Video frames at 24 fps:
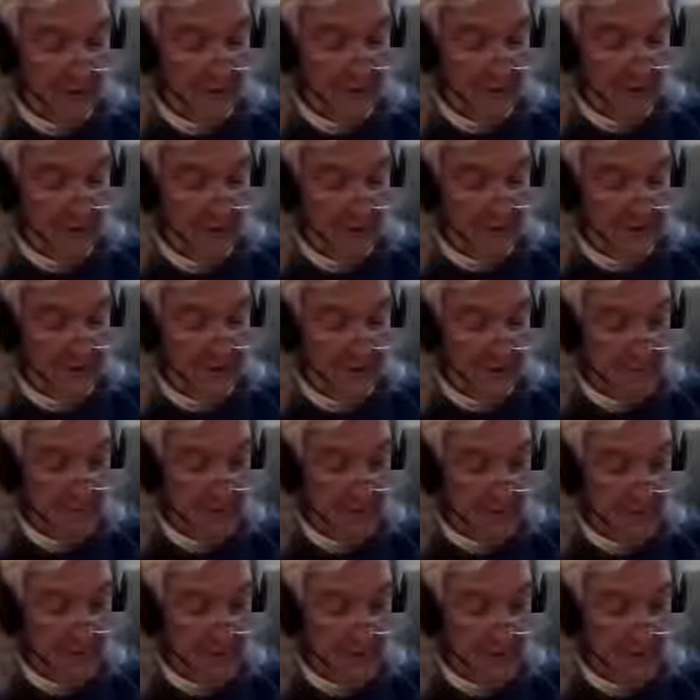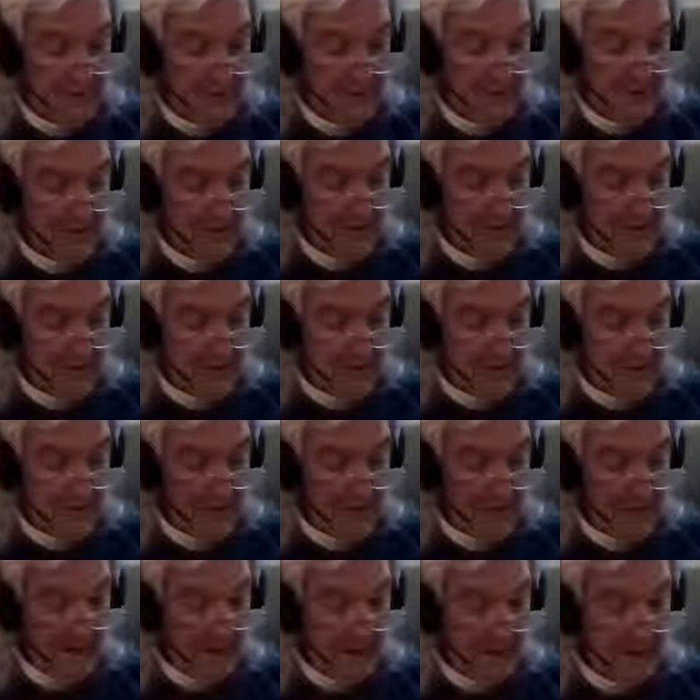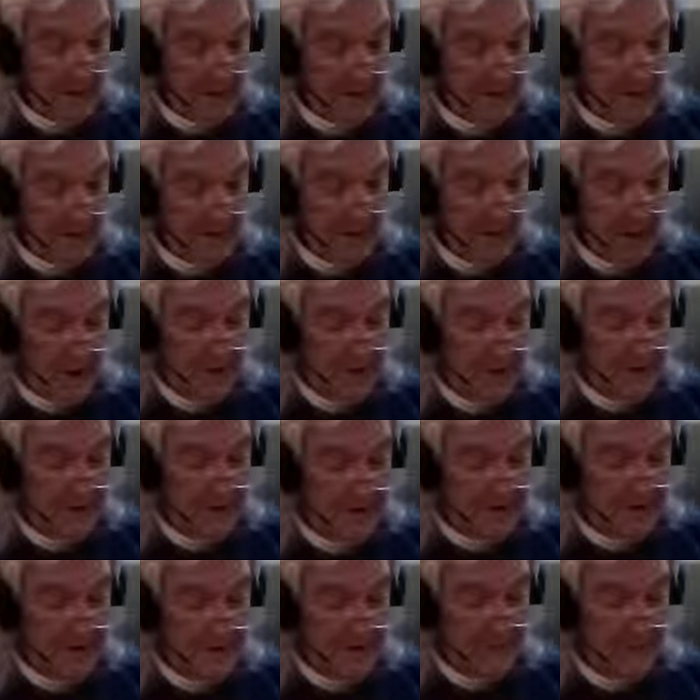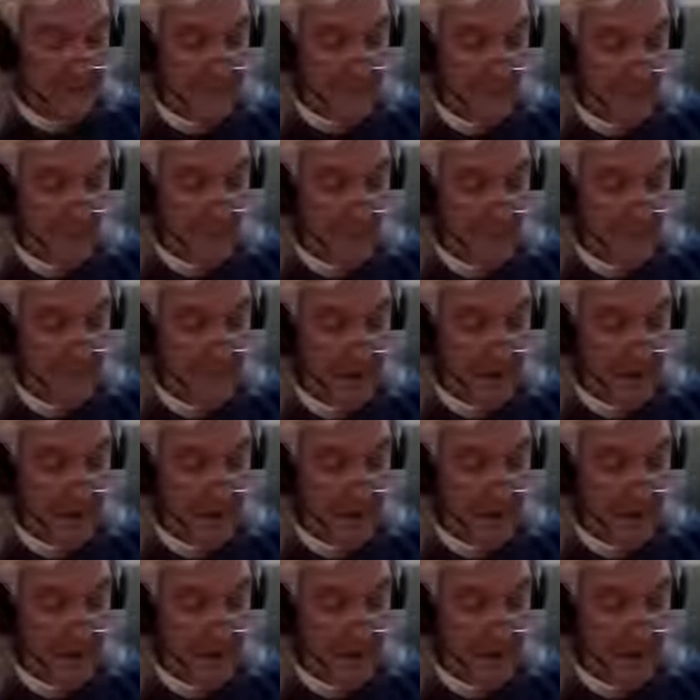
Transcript: of human sympathy. But the consciousness form